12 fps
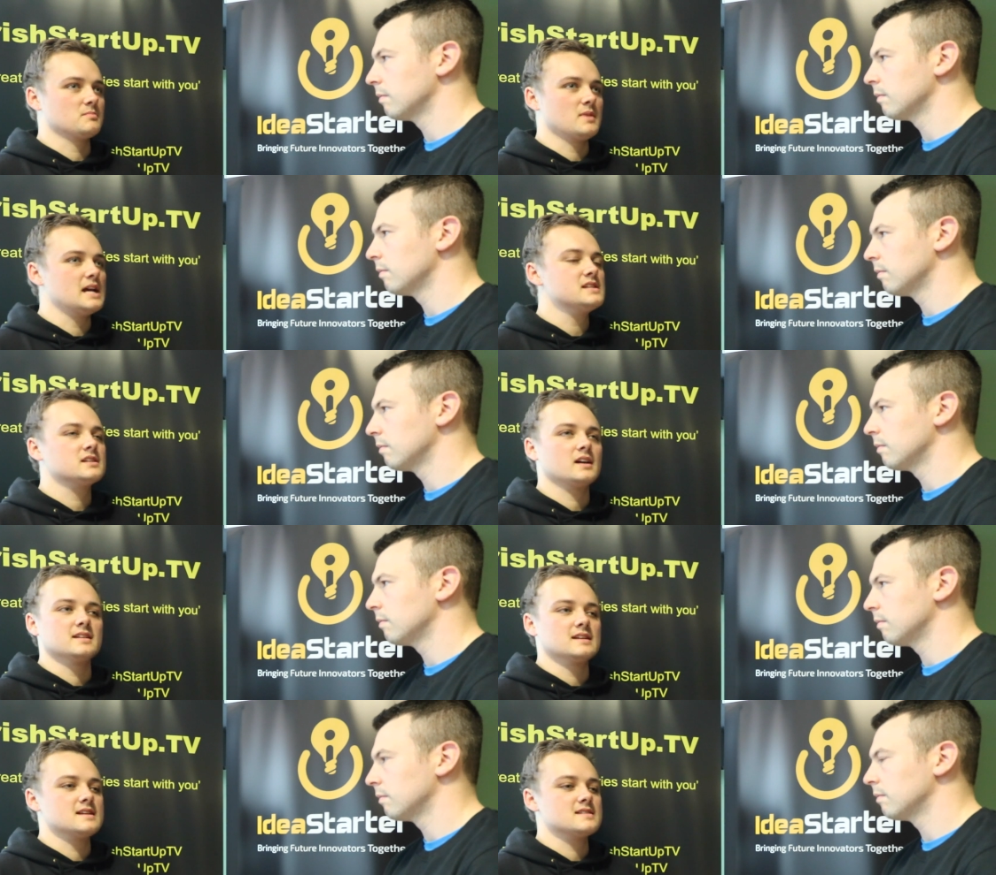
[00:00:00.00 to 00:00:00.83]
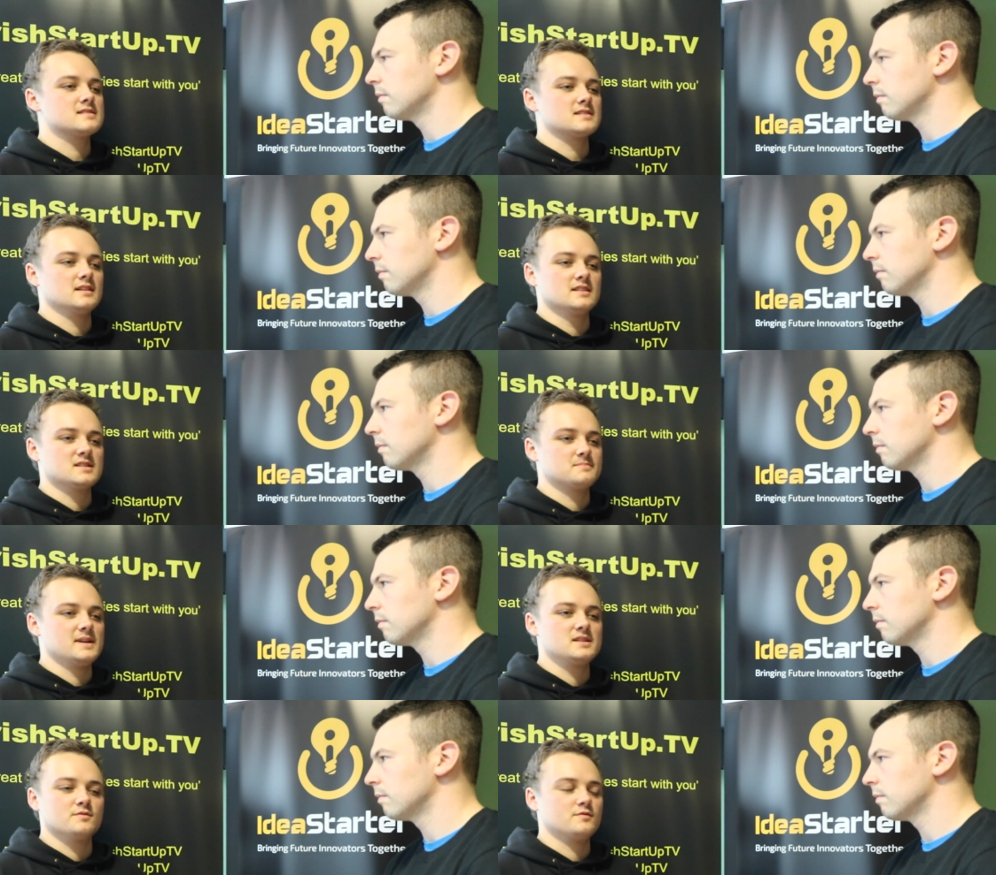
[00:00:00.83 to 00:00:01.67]
Speaker 1: amazing ideas in the
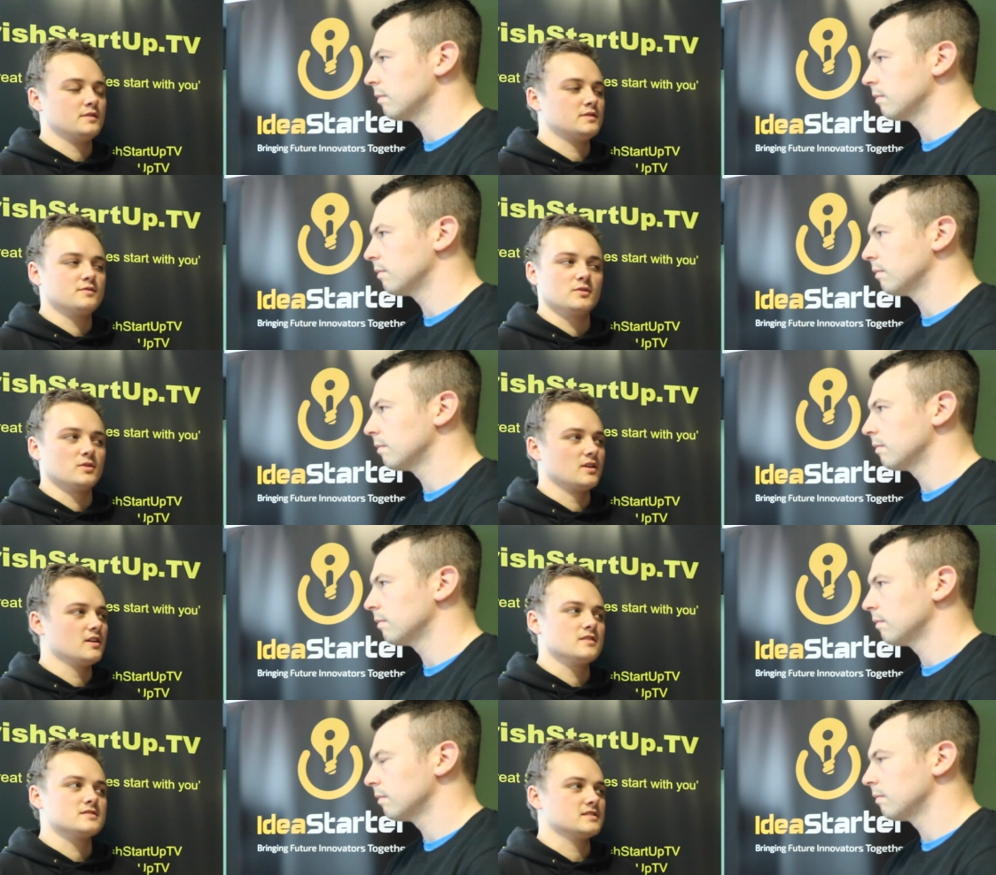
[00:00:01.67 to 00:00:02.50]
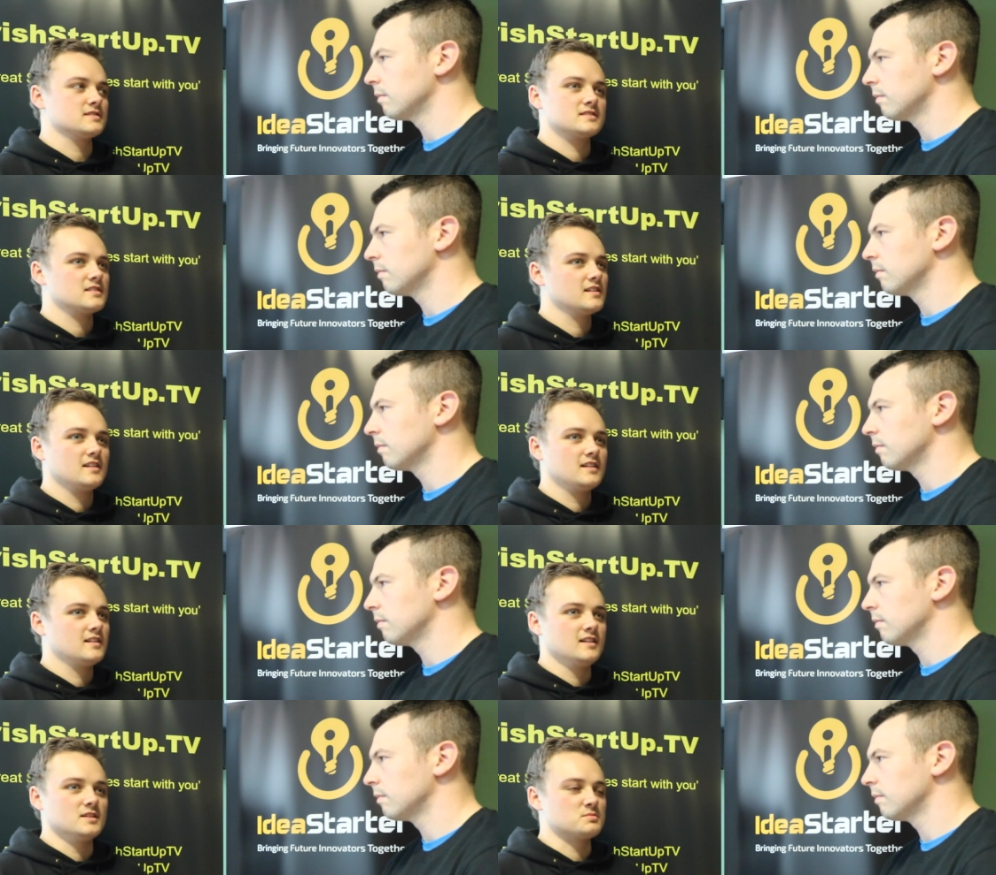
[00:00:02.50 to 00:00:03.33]
space of 54 hours. It's
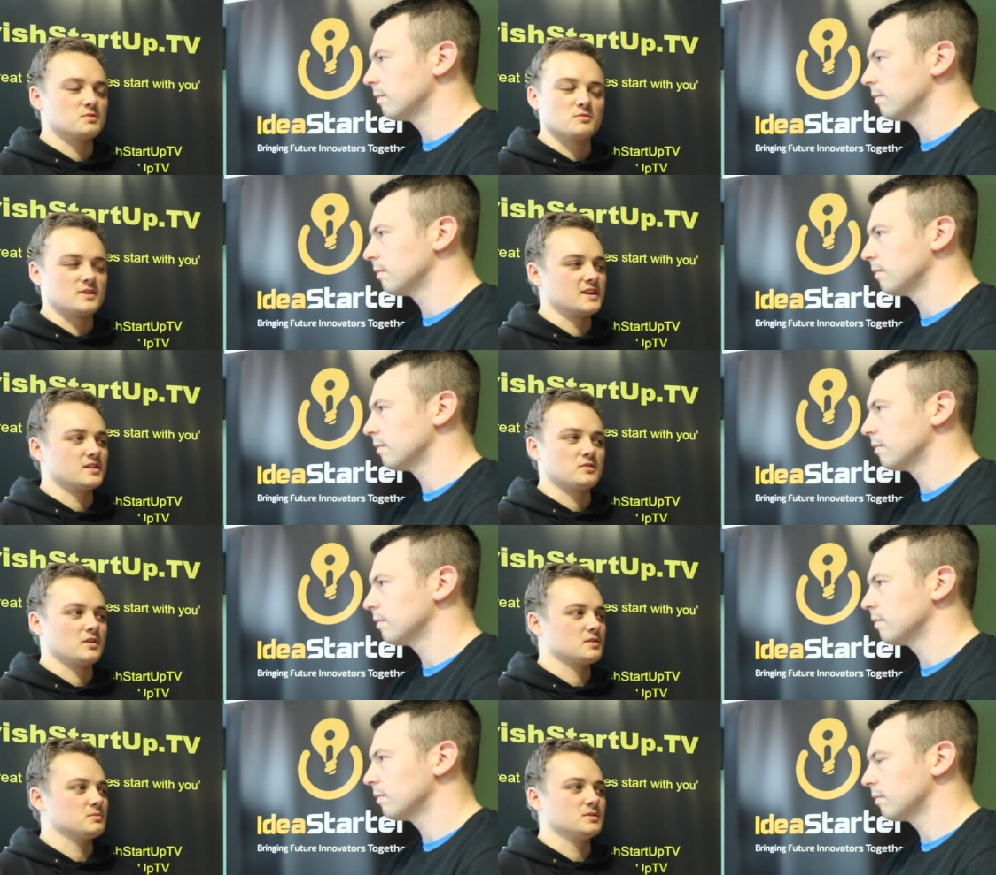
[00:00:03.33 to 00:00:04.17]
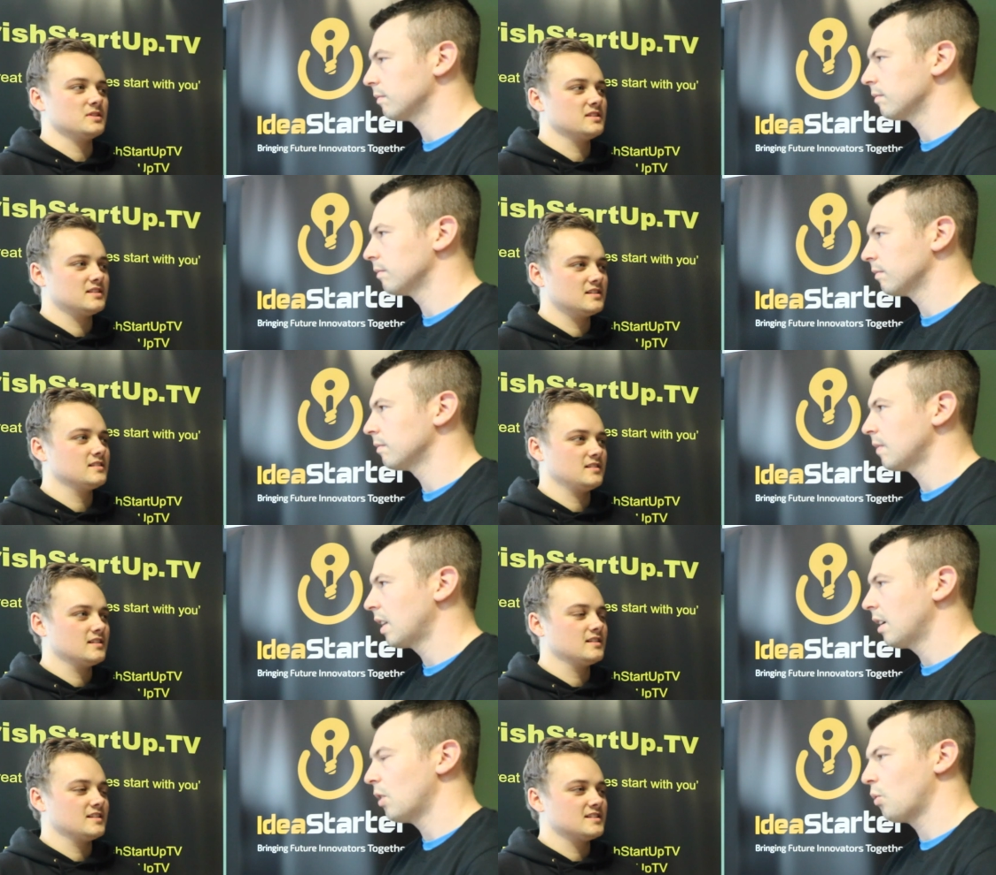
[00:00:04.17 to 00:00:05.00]
it's been really incredible.
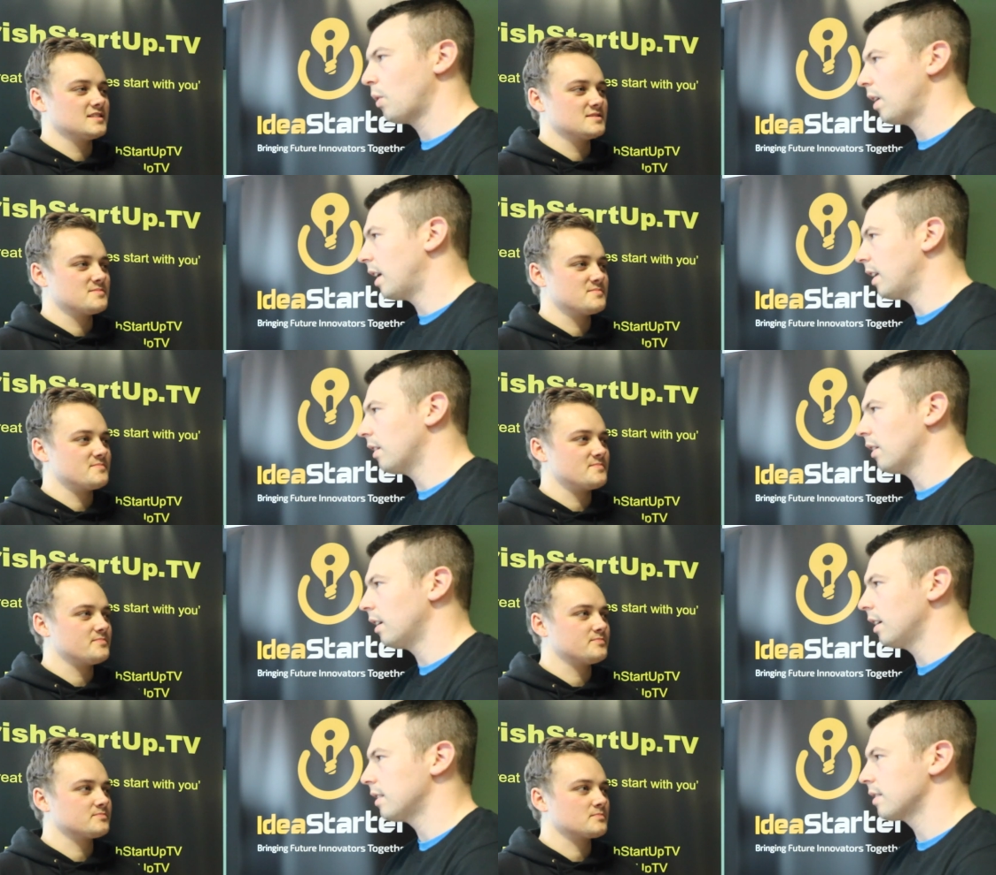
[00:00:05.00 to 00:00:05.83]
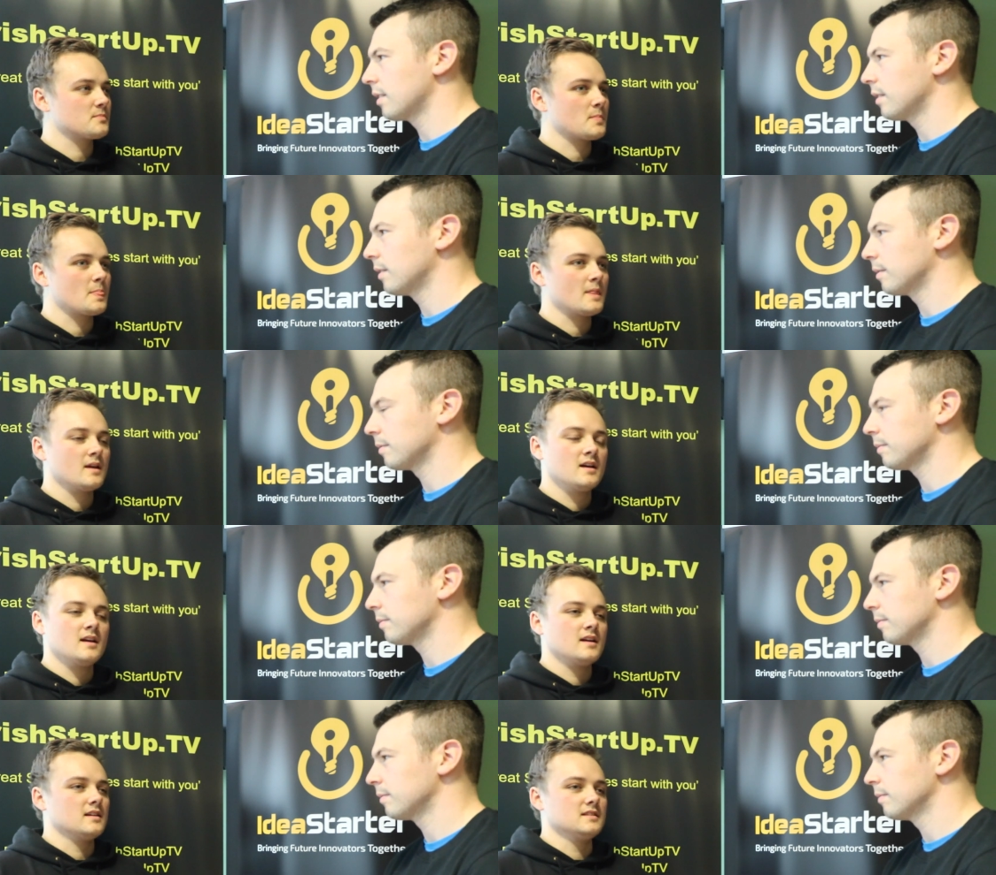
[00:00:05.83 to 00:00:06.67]
Any highlights?
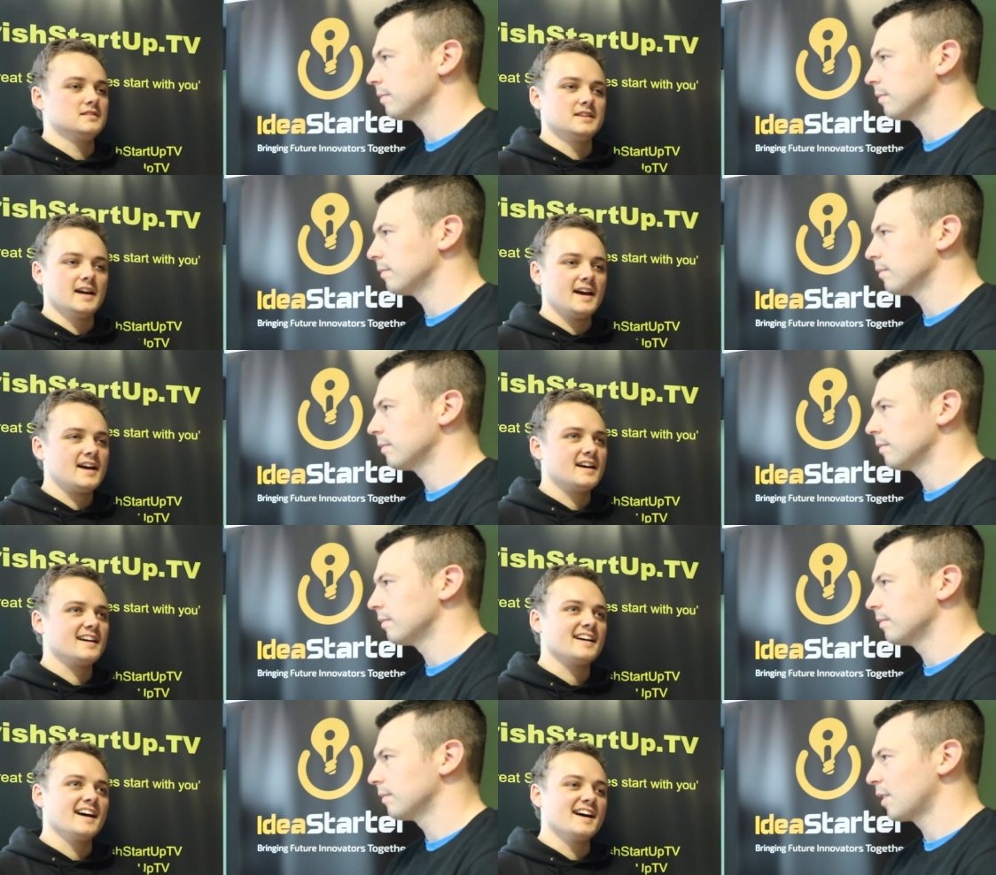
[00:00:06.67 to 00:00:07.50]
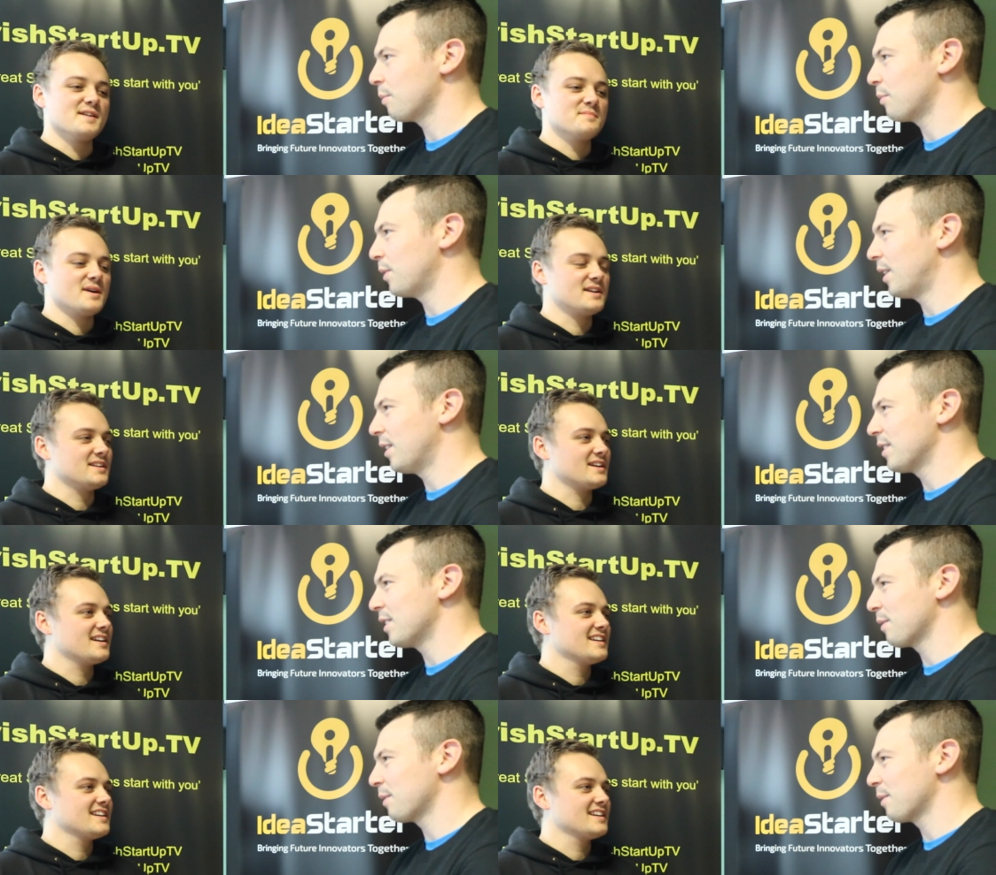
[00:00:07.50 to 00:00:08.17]
Yeah, um, burritos